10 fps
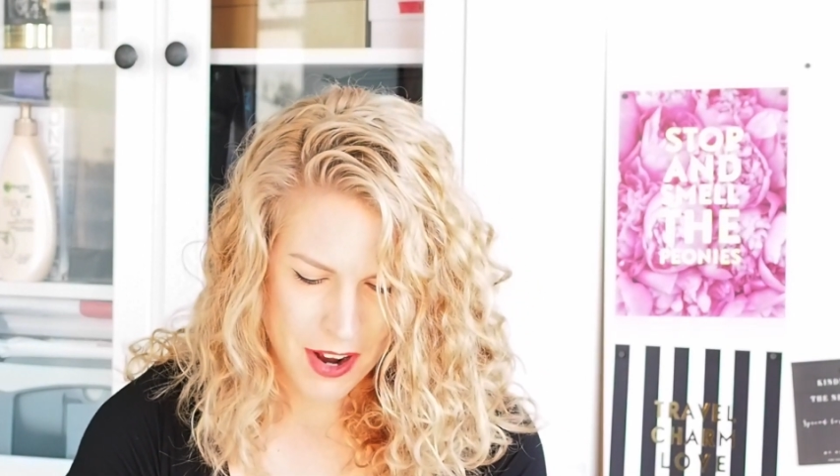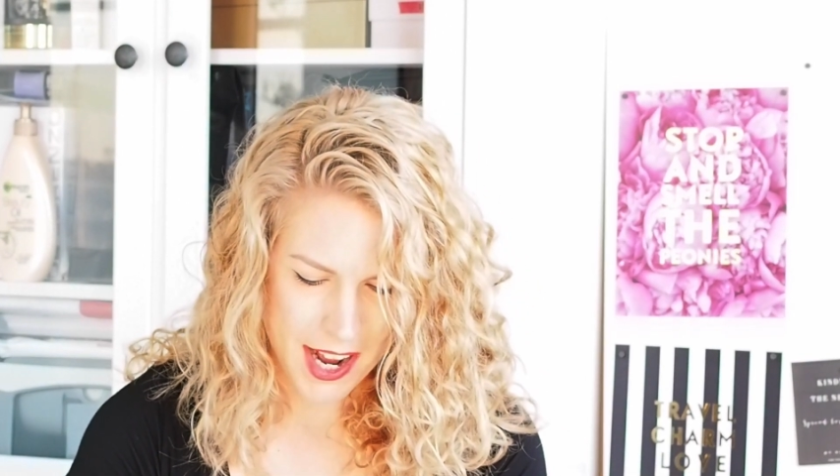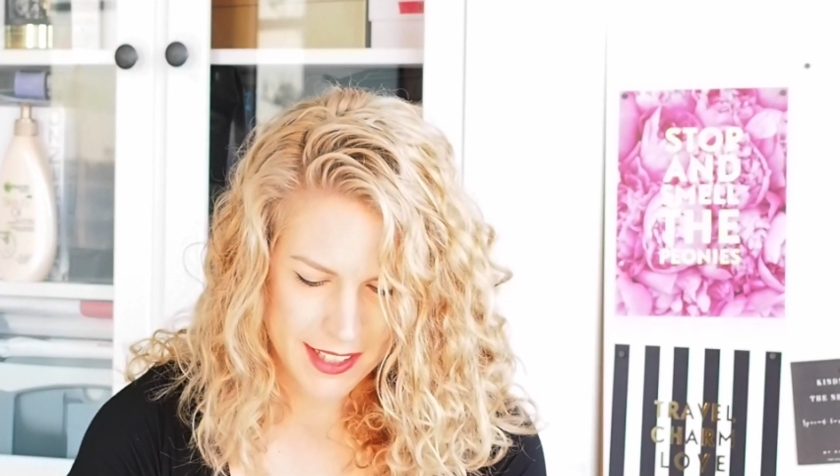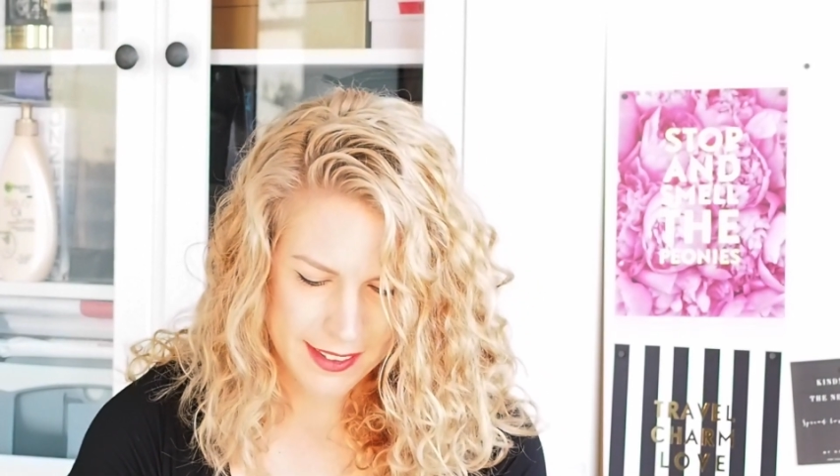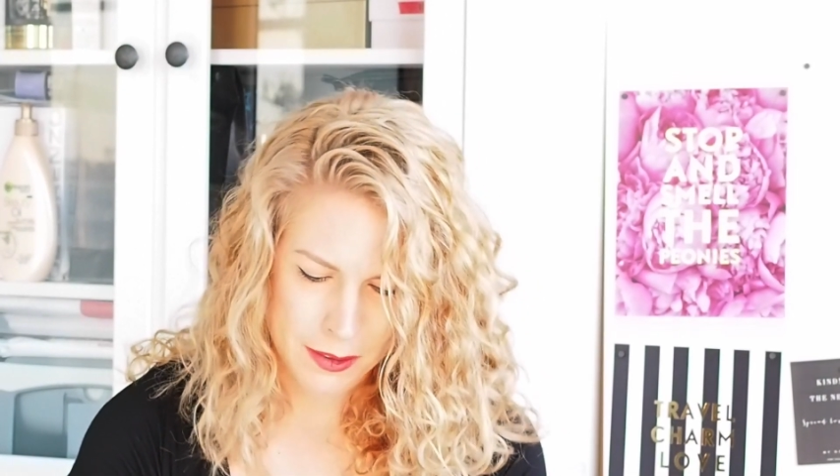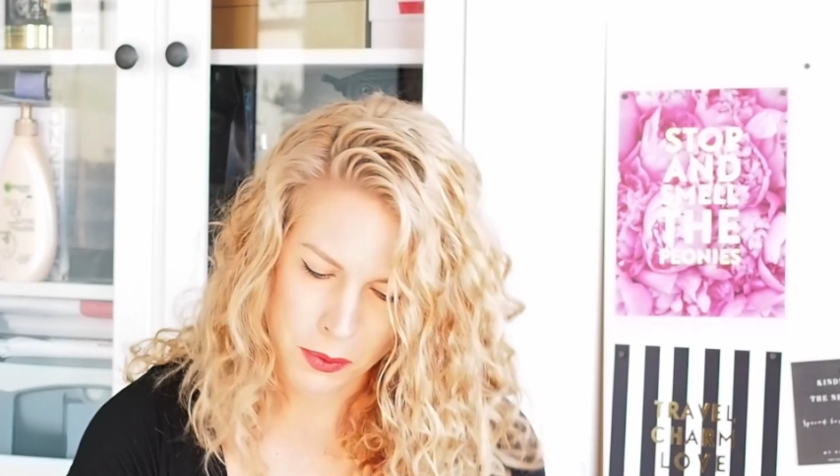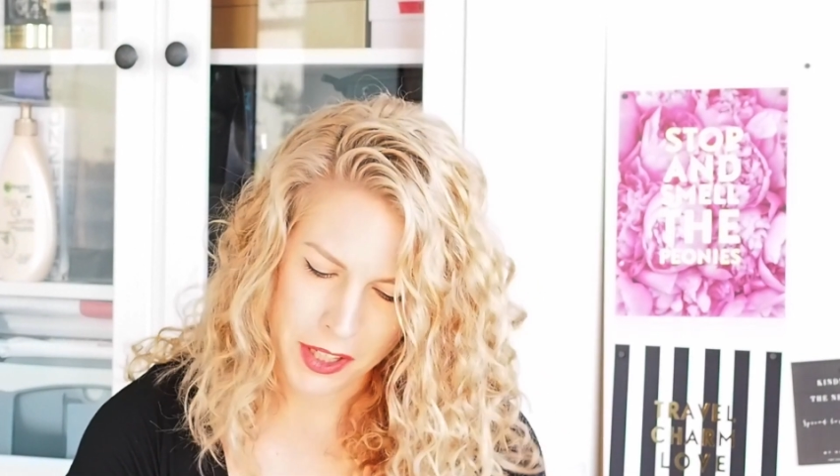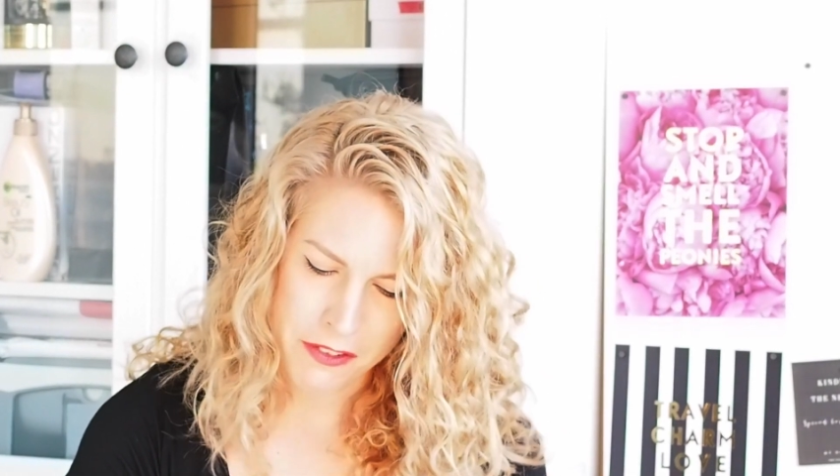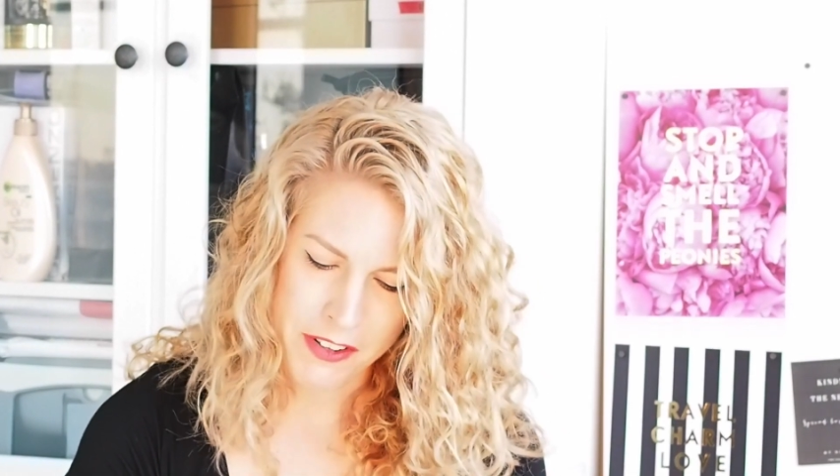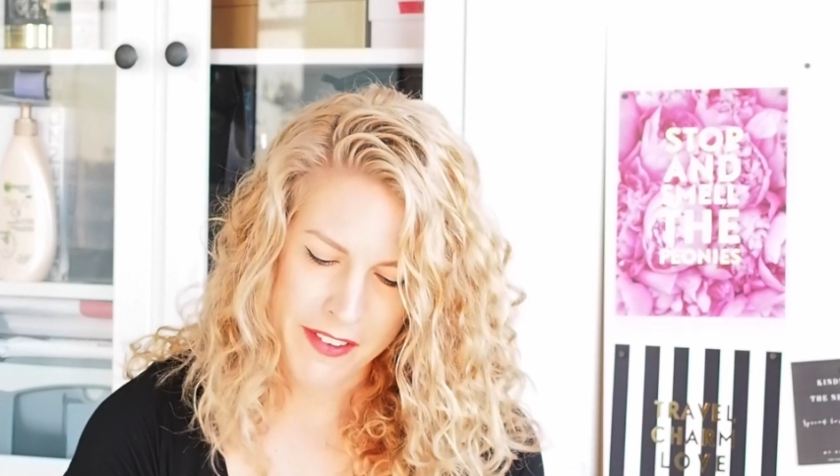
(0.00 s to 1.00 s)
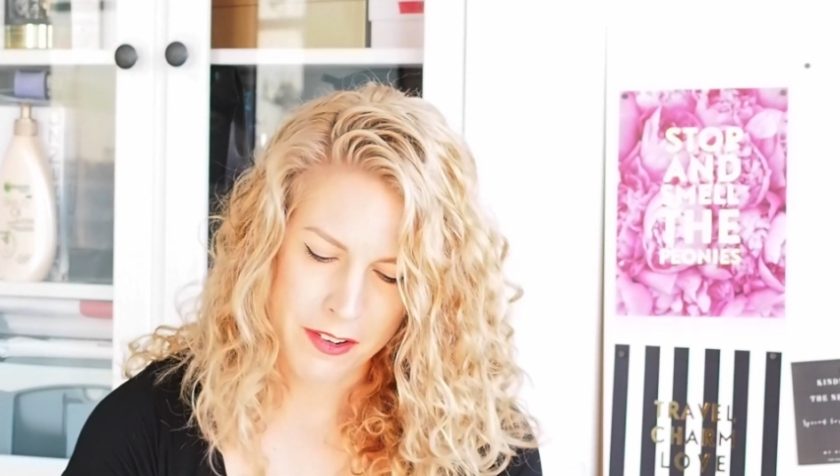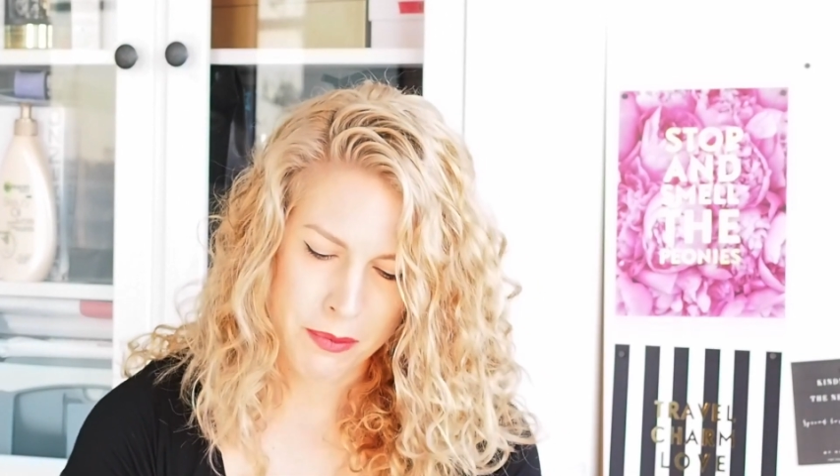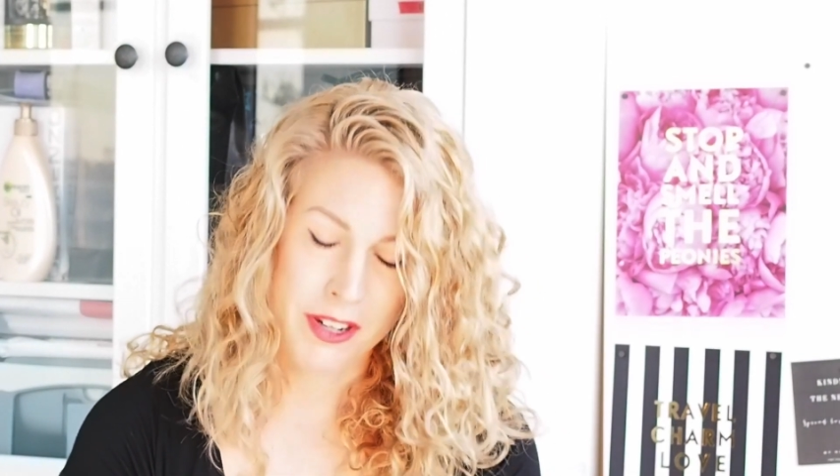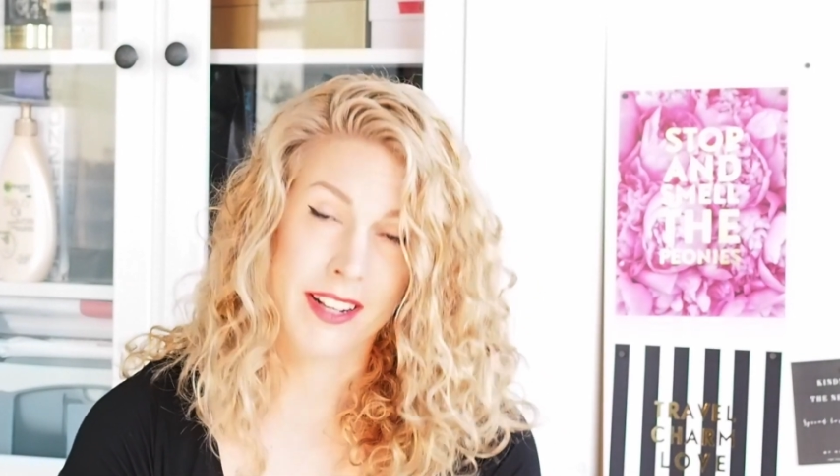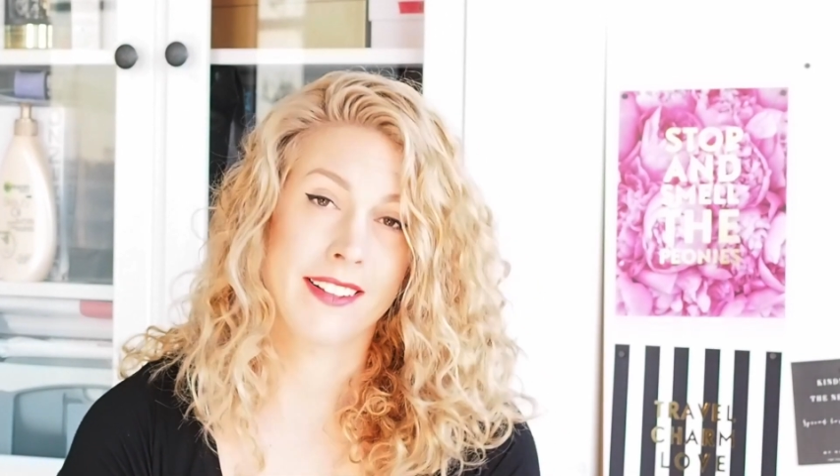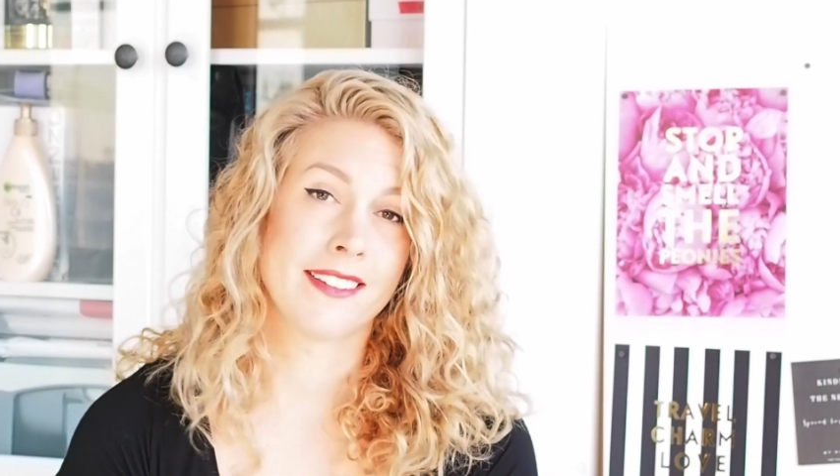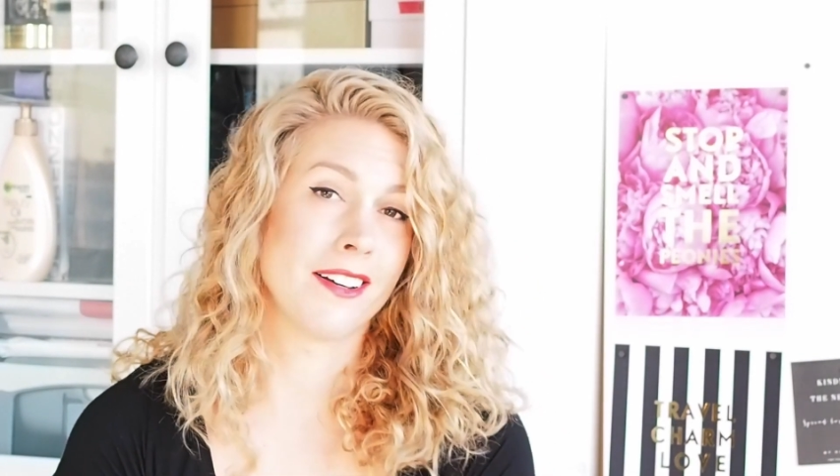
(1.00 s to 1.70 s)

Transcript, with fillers: asks, What are your favourite products?